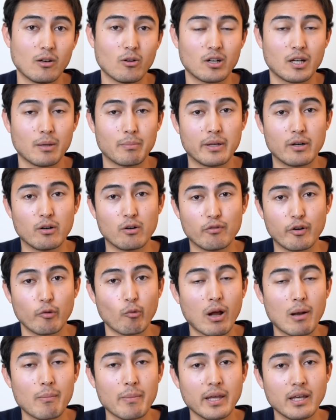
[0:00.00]
look a bit
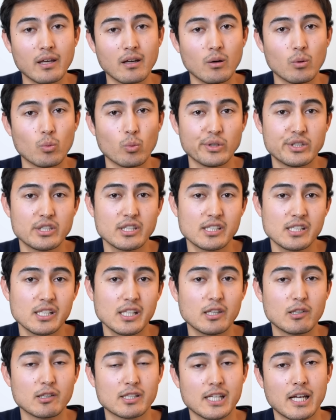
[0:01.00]
overwhelming, we just
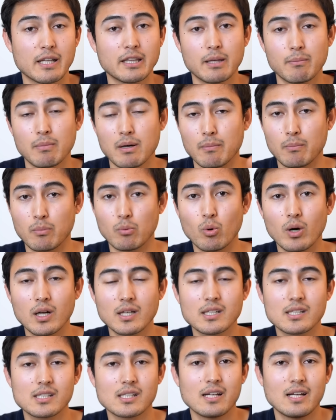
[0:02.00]
need to set them up
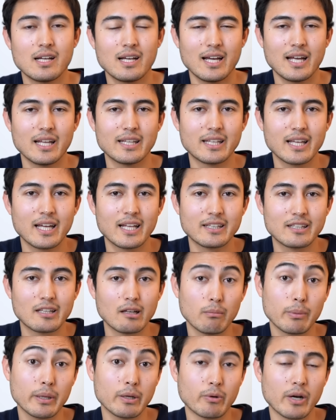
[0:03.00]
once and then
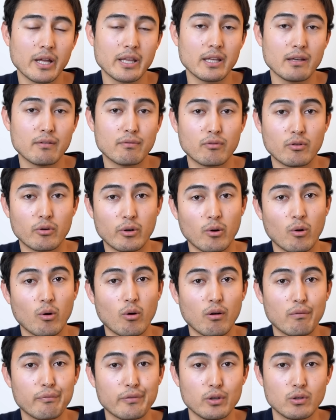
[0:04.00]
they'll be ready for
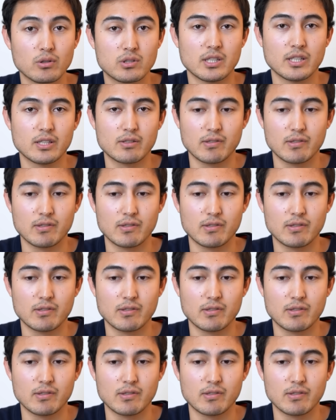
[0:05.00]
all future